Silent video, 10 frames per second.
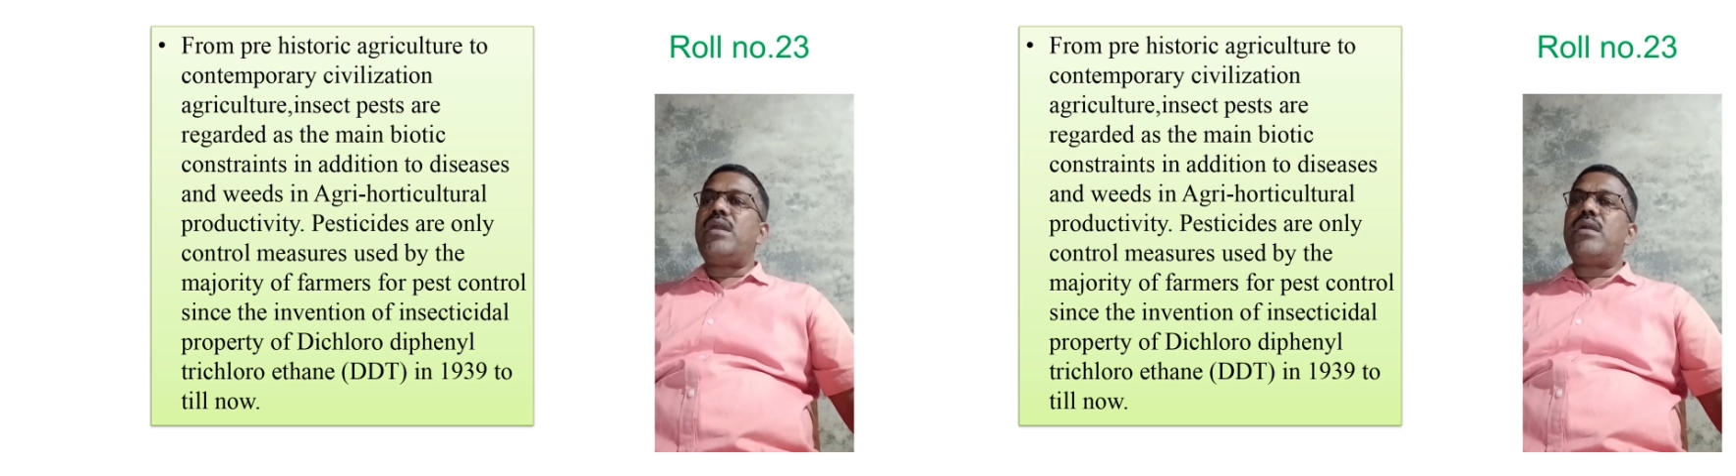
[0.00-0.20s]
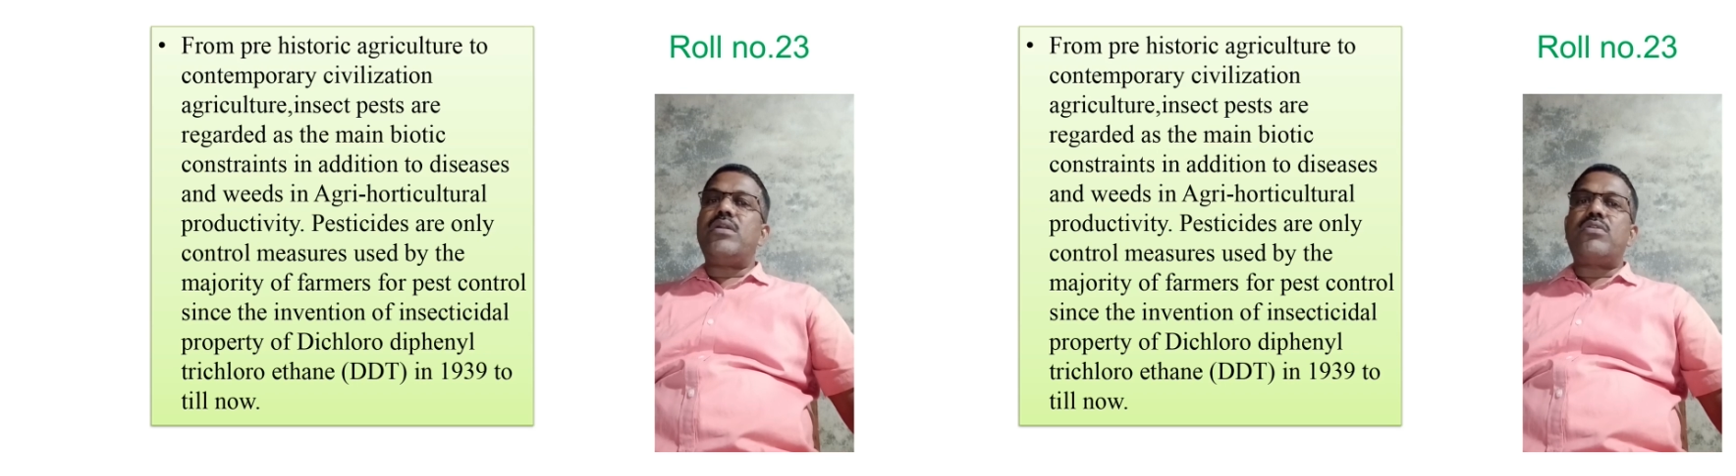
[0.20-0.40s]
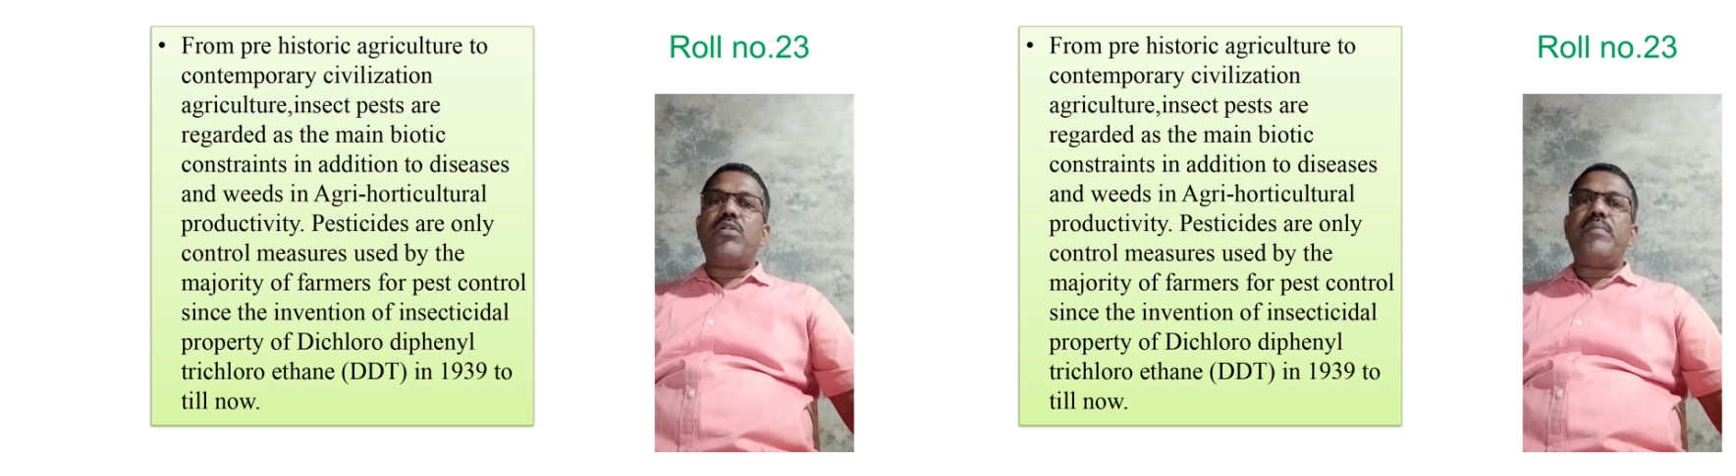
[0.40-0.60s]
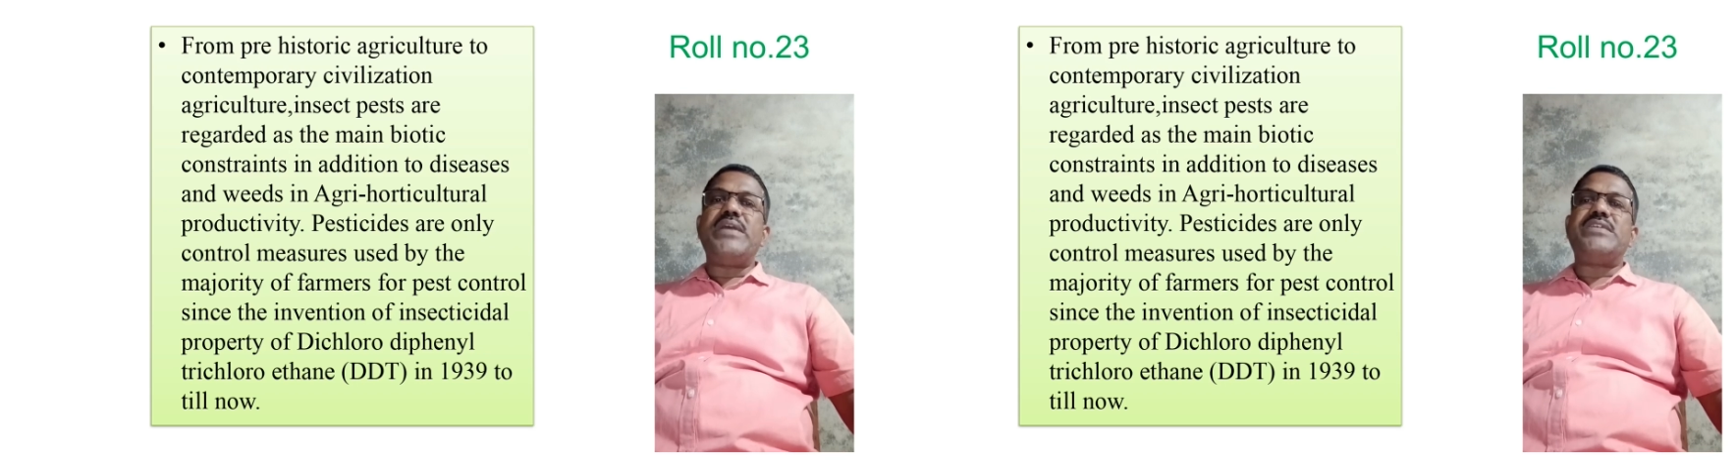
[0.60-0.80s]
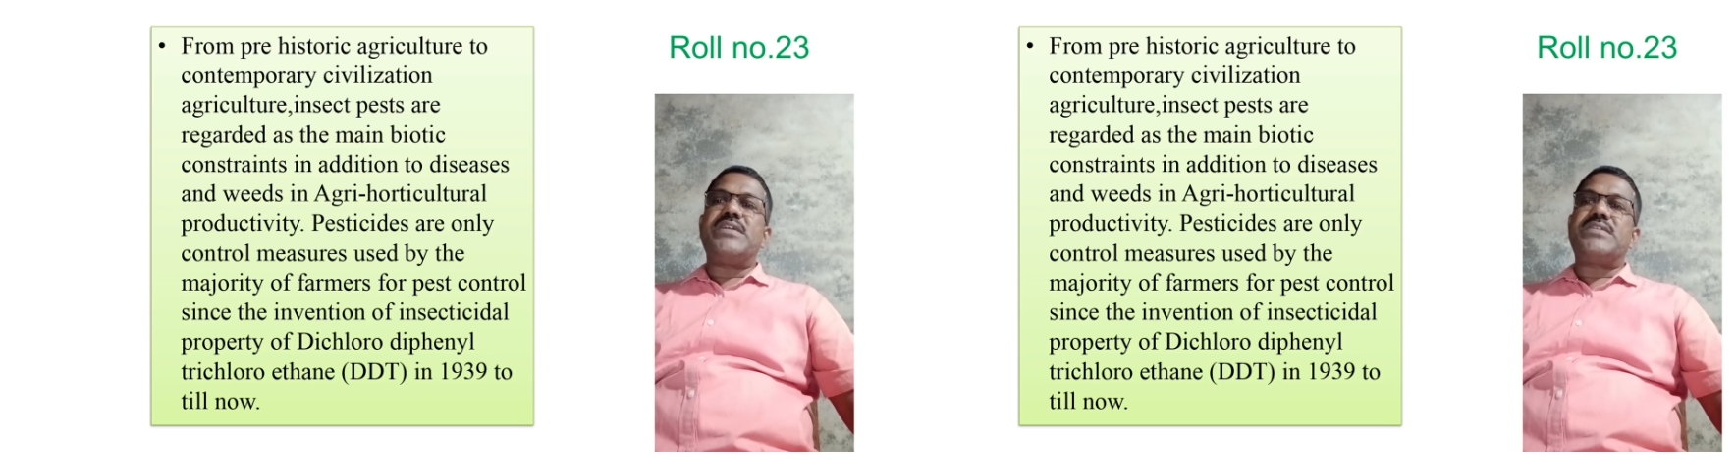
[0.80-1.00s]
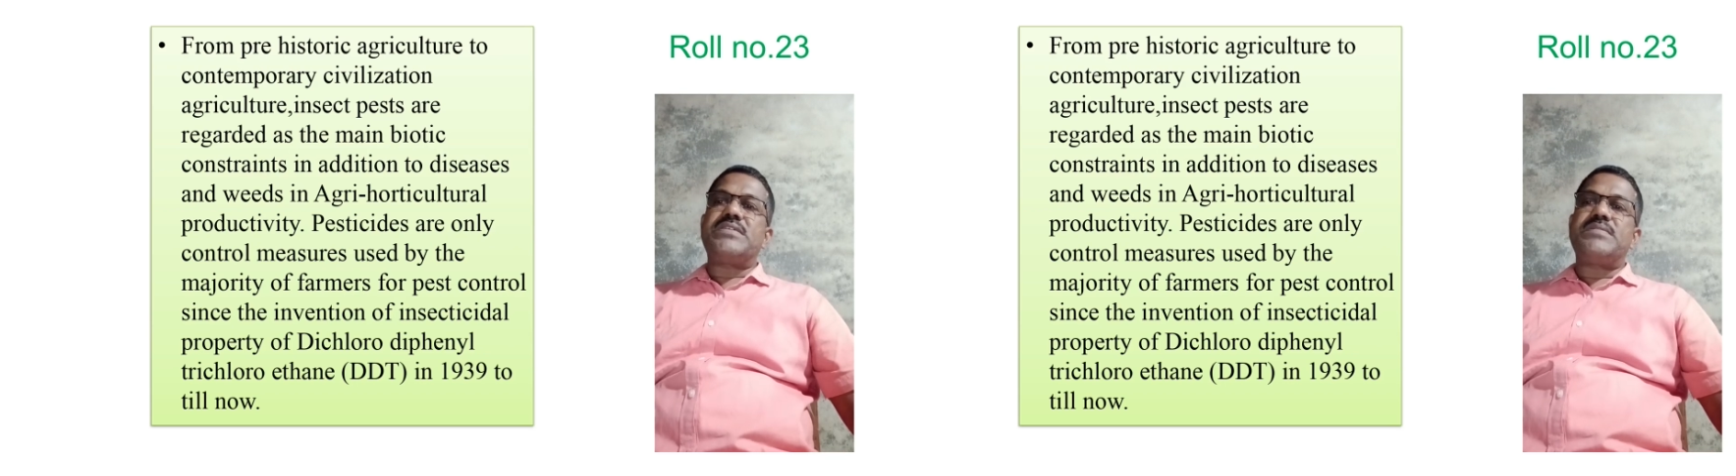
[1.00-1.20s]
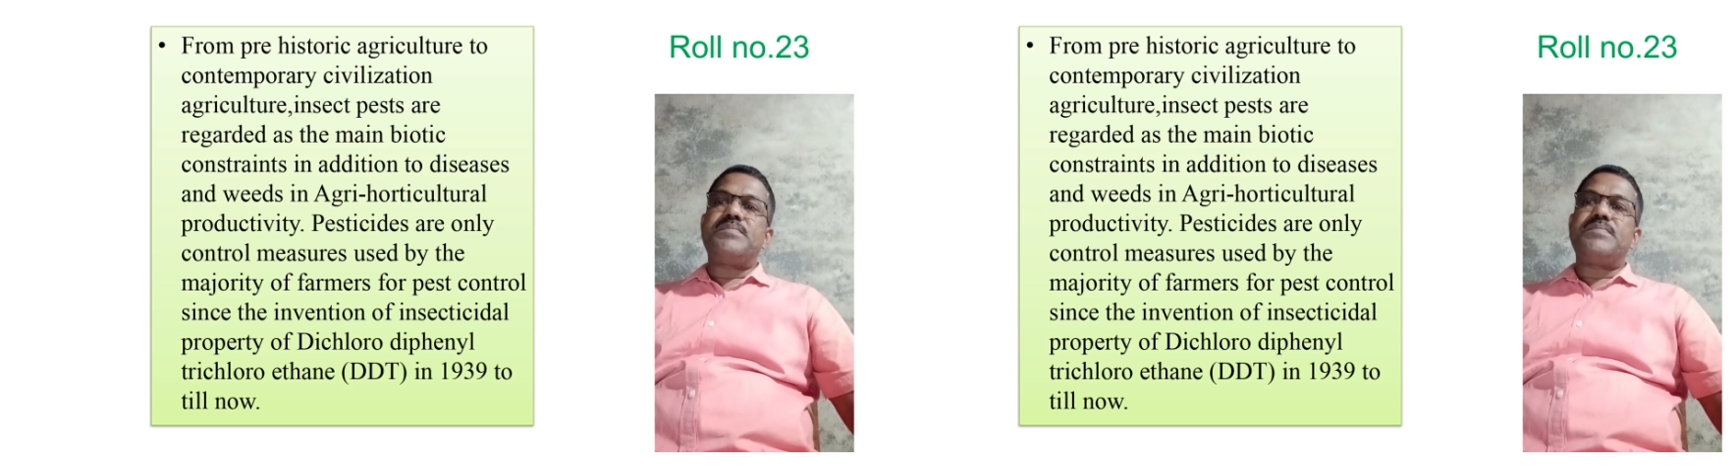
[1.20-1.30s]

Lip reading: control measures